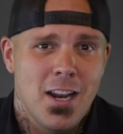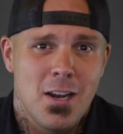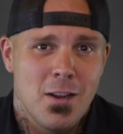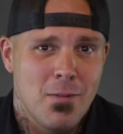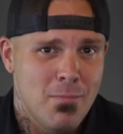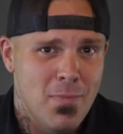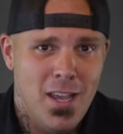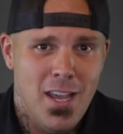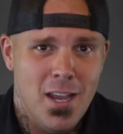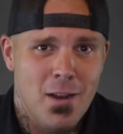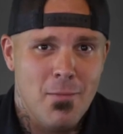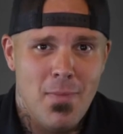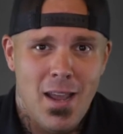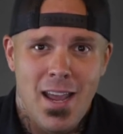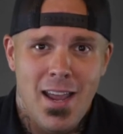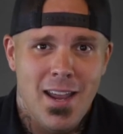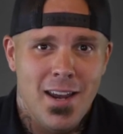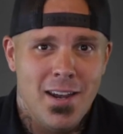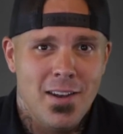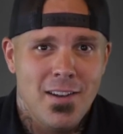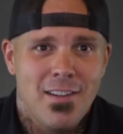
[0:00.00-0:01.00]
him, Nick,
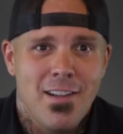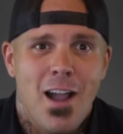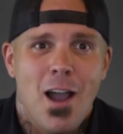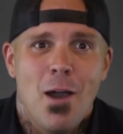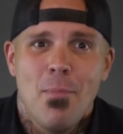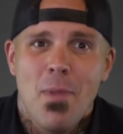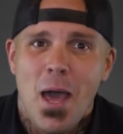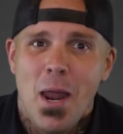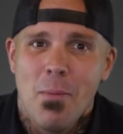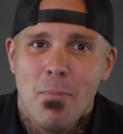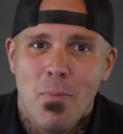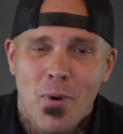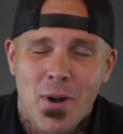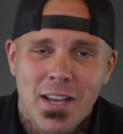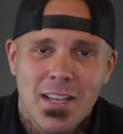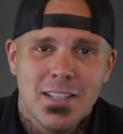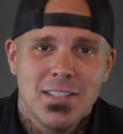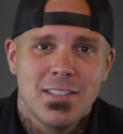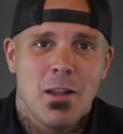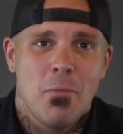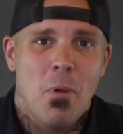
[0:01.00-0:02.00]
man, I'm not a
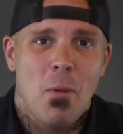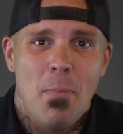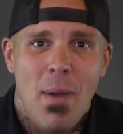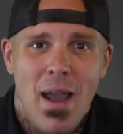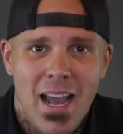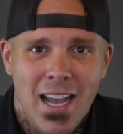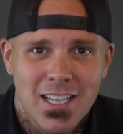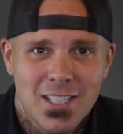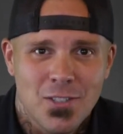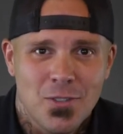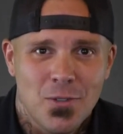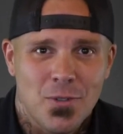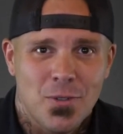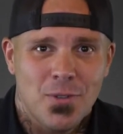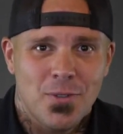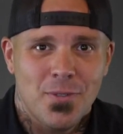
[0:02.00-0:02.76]
priest. I'm a pastor.